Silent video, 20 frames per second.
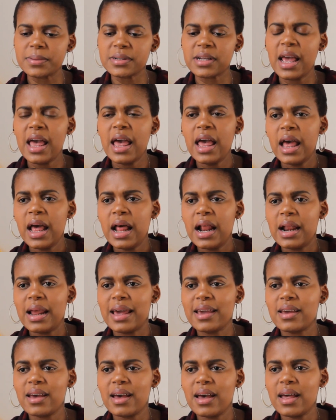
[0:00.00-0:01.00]
But
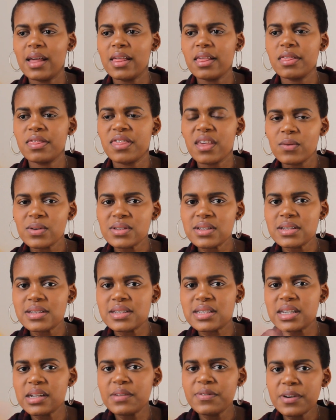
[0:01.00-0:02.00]
like there was this
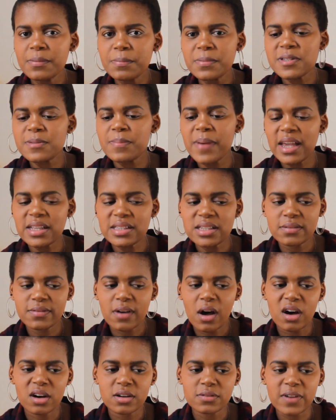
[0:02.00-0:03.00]
different perspective
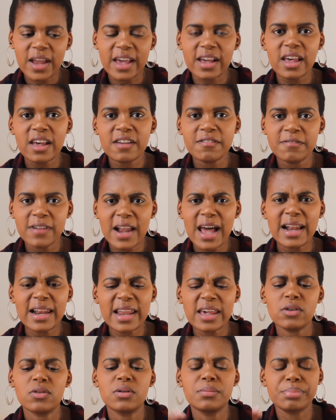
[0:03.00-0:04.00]
of like a flat
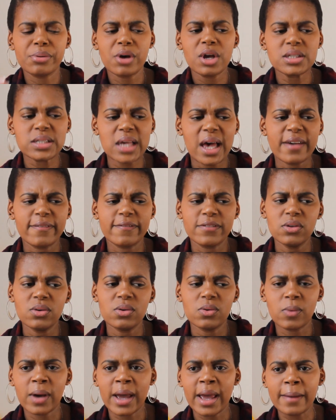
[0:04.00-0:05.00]
lay or bird's eye
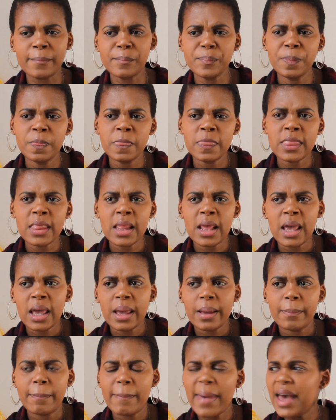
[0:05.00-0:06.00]
view where,
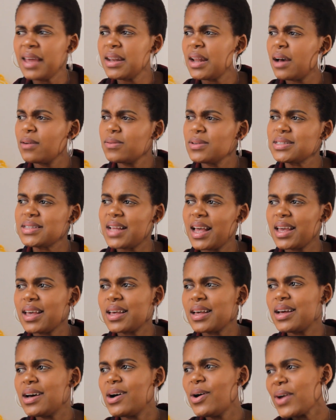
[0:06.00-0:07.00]
man, I was
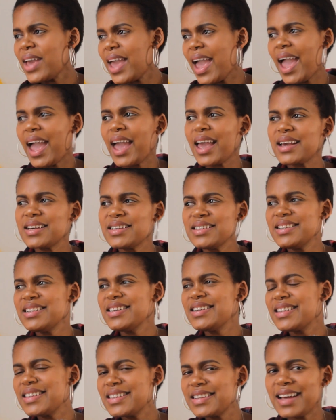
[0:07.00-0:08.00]
like, okay,
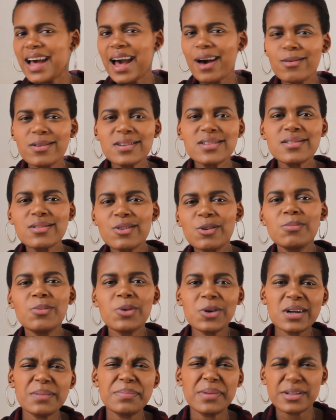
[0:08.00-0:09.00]
I want to know
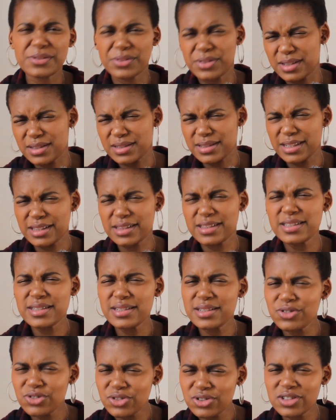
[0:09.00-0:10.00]
more about this. Like
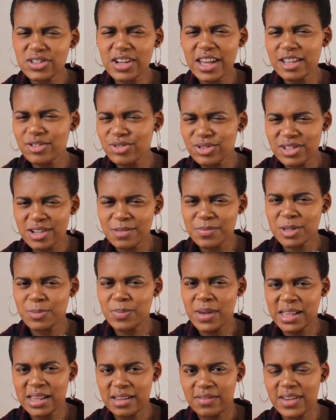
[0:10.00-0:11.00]
this is just an interesting
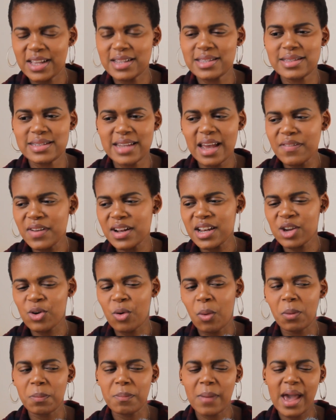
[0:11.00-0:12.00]
perspective. It's definitely
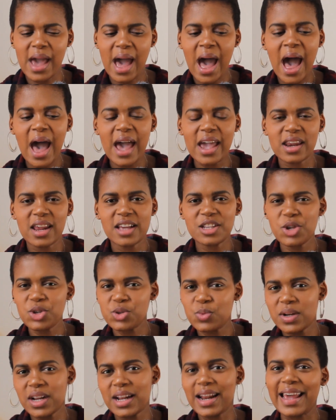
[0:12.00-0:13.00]
caught my eye and I
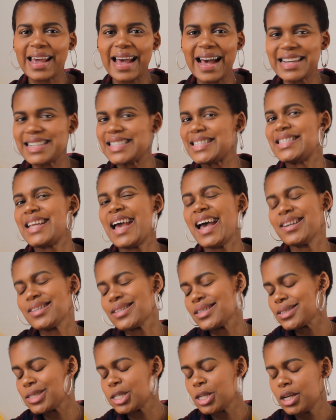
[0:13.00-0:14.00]
just want to like understand
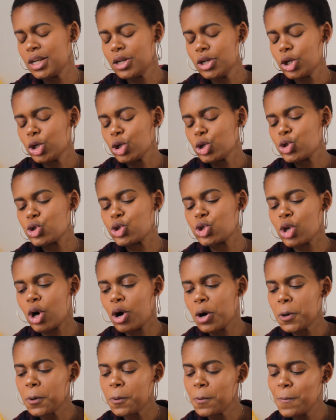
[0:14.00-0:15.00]
it.
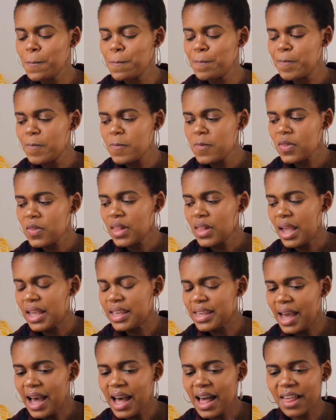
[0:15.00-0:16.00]
So
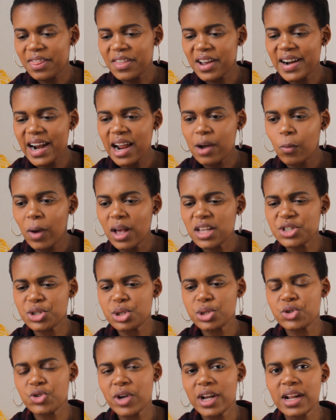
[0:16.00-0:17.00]
yeah, there I was
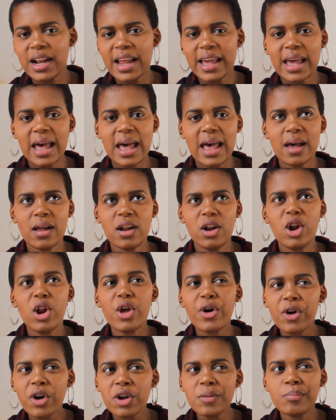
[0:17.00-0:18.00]
just trying to like
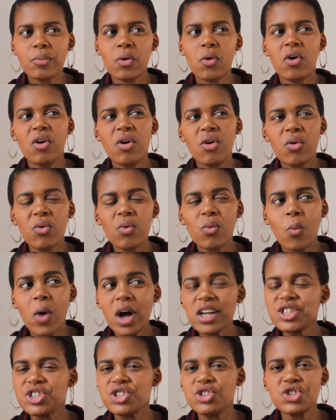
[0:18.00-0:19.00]
learn more,
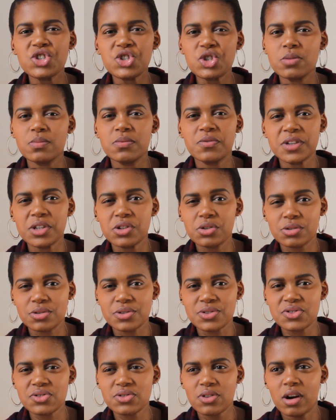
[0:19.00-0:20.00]
watch YouTube
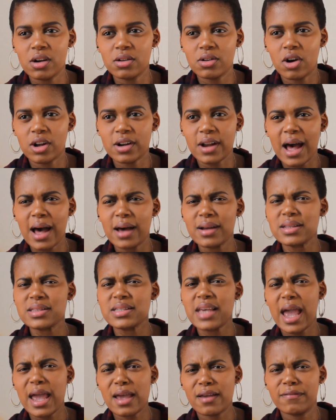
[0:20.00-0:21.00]
videos on how to
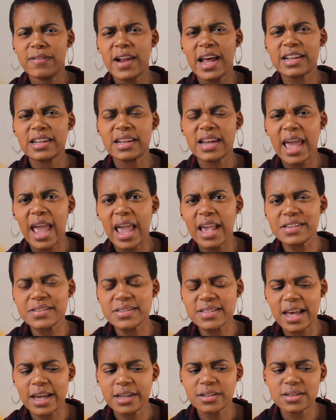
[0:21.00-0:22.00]
take flat
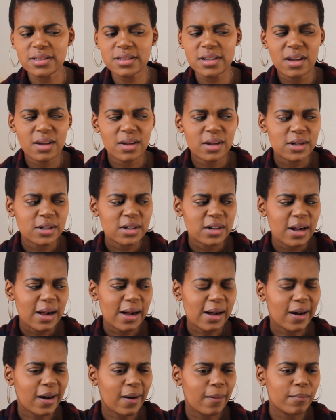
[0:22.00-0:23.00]
lays, and
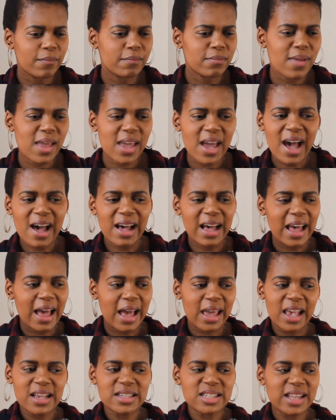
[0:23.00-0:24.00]
yeah,
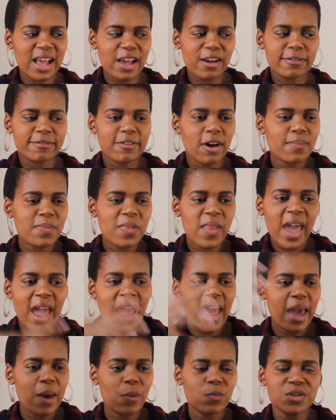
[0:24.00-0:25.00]
I guess like from
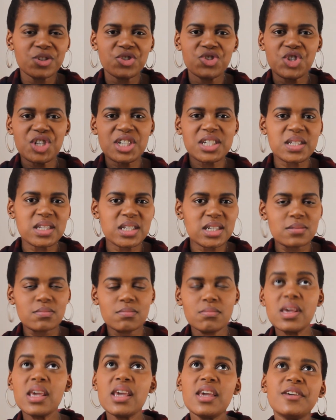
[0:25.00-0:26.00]
there it was just
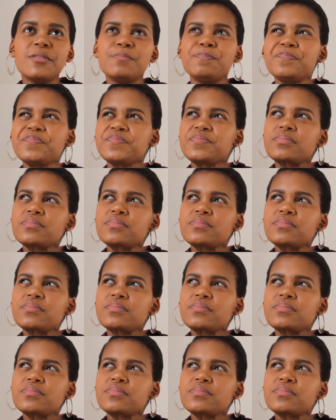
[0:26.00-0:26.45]
me